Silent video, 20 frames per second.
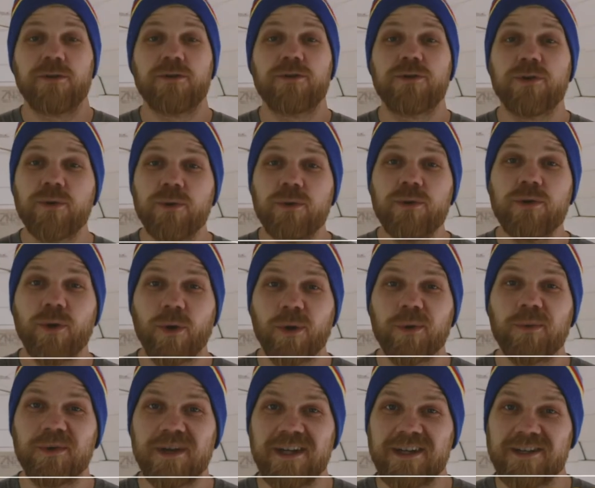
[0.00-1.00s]
Do
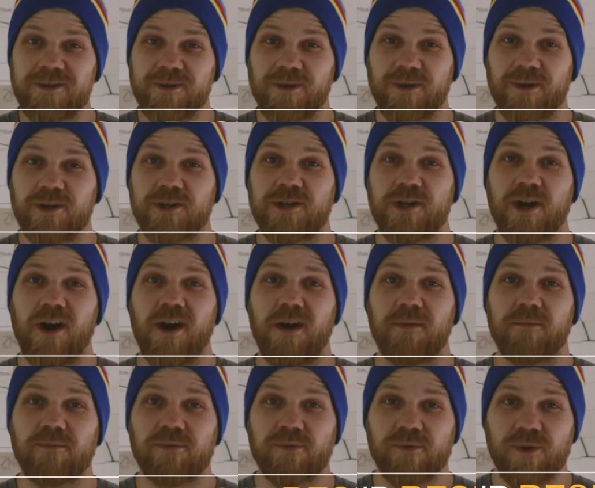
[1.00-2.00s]
your research
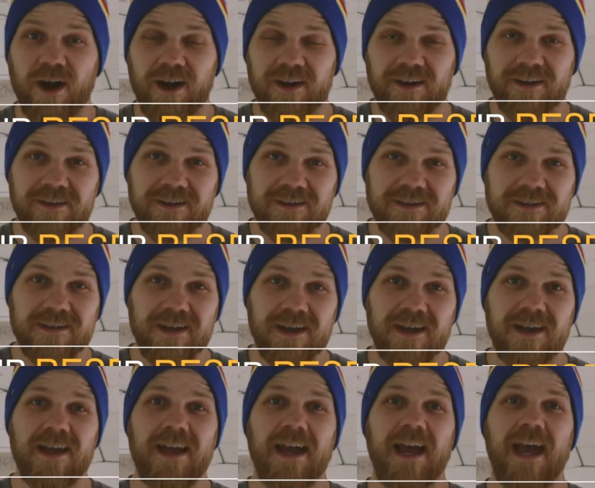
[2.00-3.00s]
on products
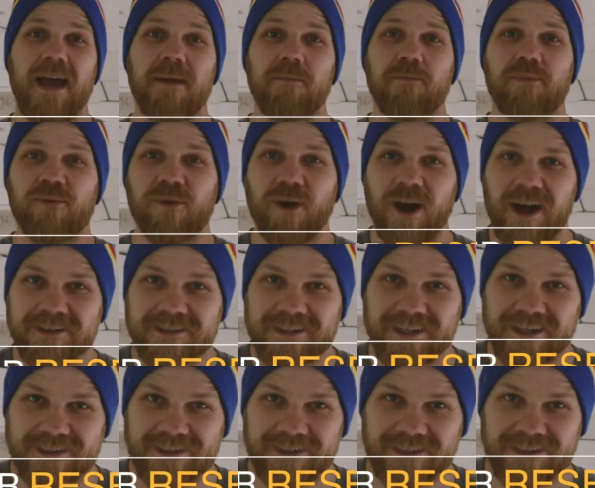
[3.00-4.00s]
and
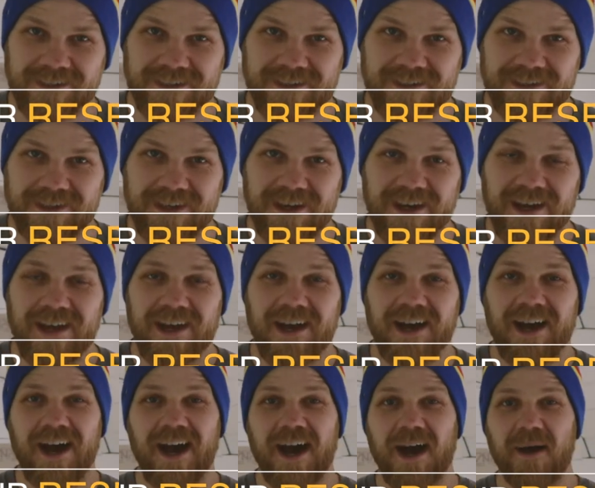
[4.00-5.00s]
processes.
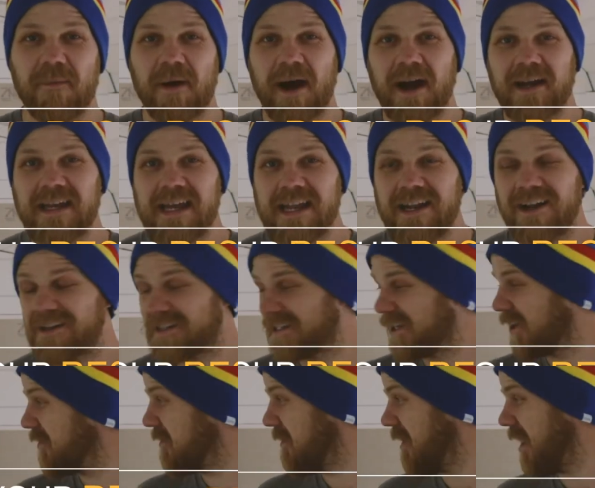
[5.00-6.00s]
I cannot
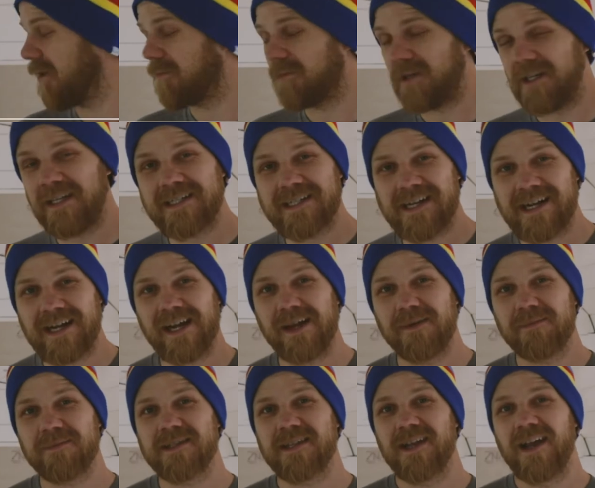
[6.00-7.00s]
tell you how many
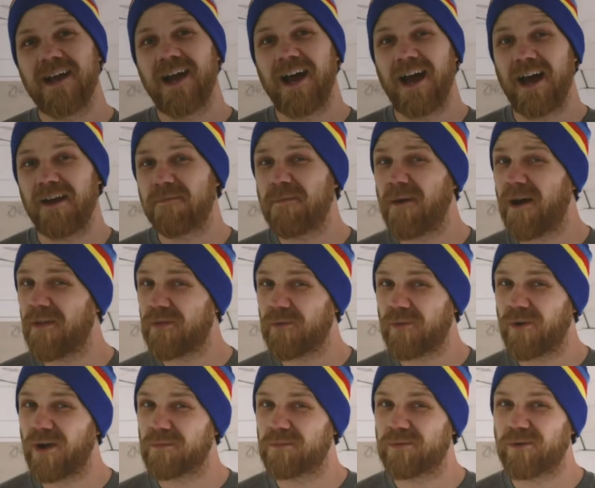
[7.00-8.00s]
times I've bought the
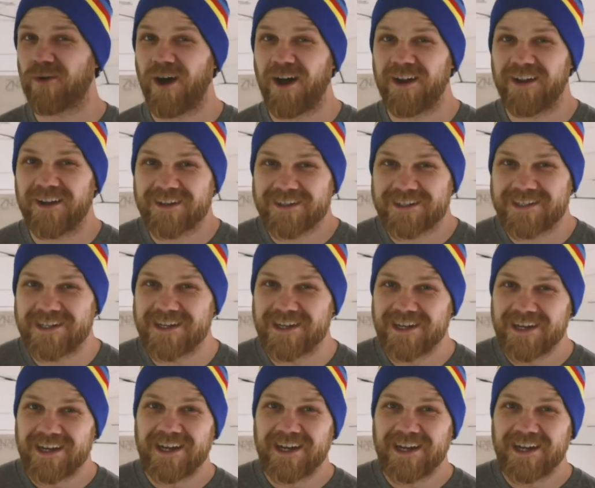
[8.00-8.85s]
wrong product